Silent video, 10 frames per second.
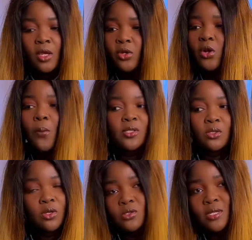you don't want to
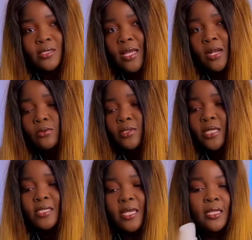go to the salon,
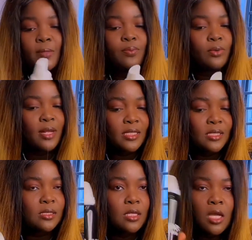just get the
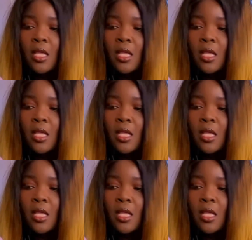products.